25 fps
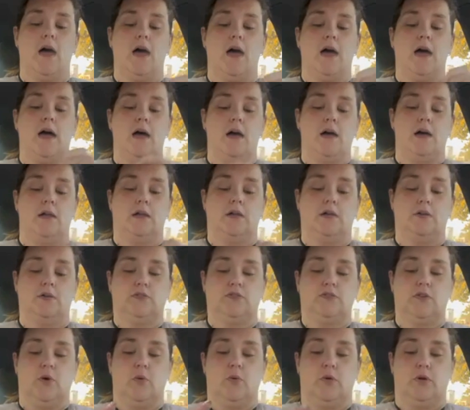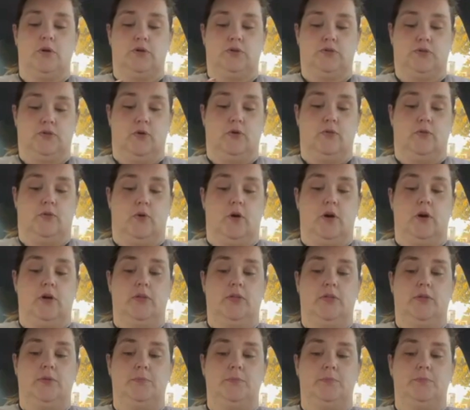and so on and so forth.